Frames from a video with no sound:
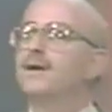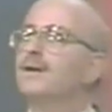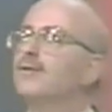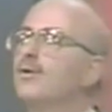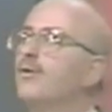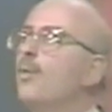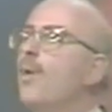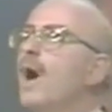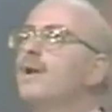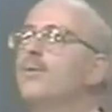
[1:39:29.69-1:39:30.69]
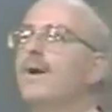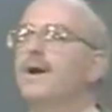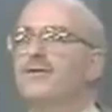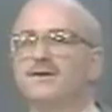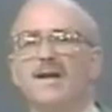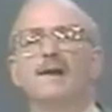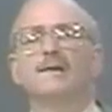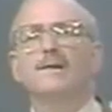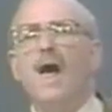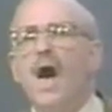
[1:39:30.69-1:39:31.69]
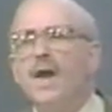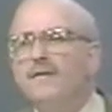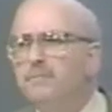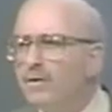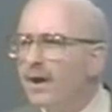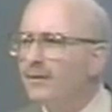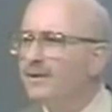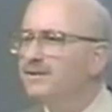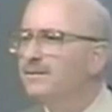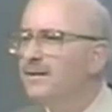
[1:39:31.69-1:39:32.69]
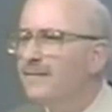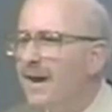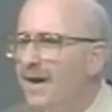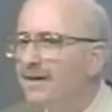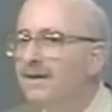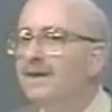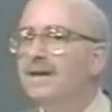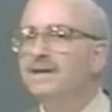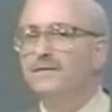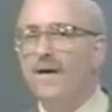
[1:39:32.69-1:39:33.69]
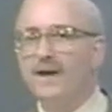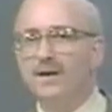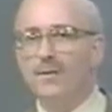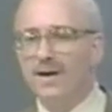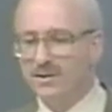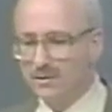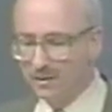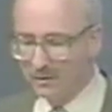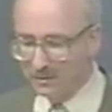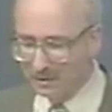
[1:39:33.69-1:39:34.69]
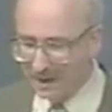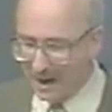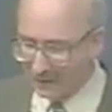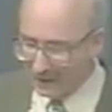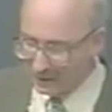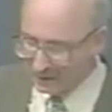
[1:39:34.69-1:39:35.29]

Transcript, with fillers: you know, the, the one where there's a lot of progress to be made is finding ways to reduce the outrage.